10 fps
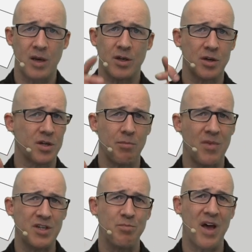shows up
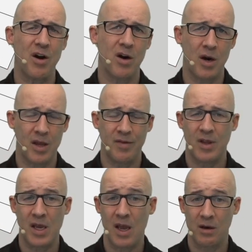much better in
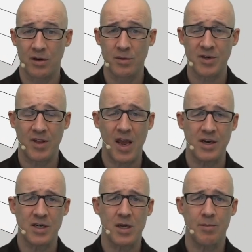the terms of the
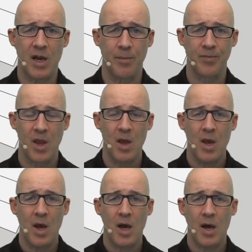HTML.
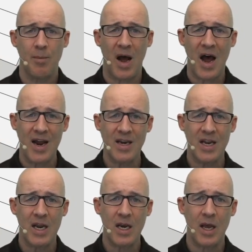I
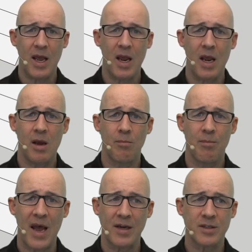need a
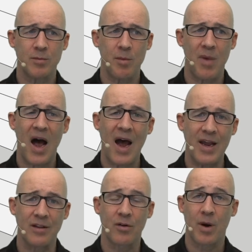maximum
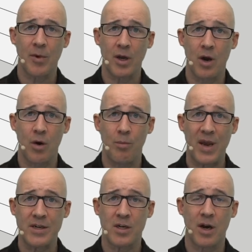height, or I'm going to go
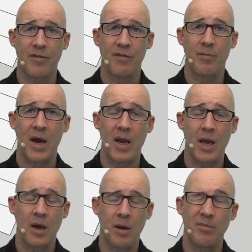based off of my.
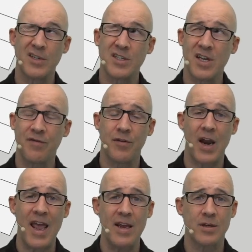It's 10 foot
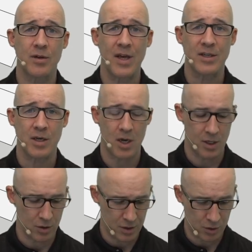8, so that's
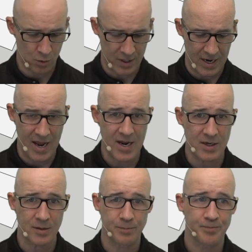128.